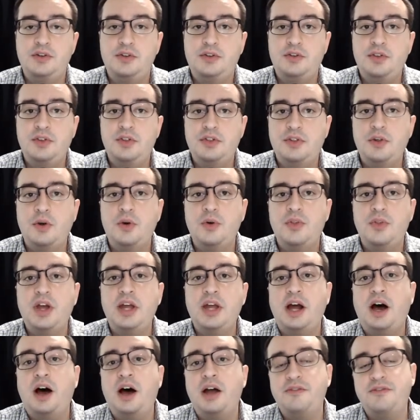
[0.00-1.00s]
so
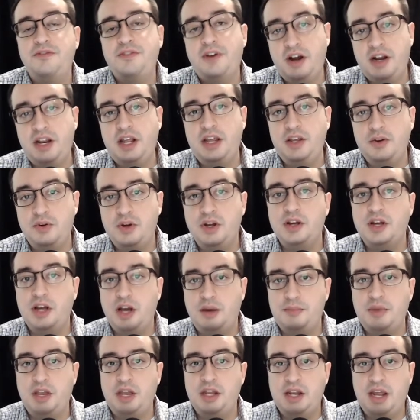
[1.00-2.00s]
that on Friday you can
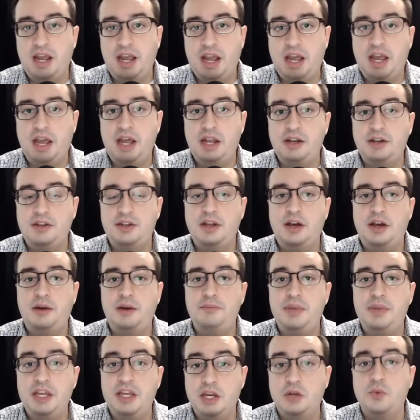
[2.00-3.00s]
come in and
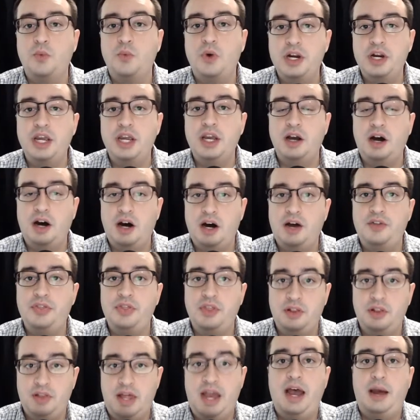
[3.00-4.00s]
begin working
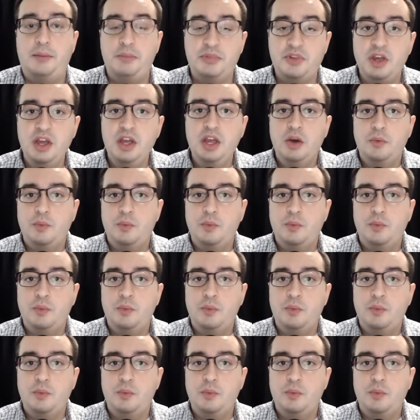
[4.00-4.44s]
on the labs,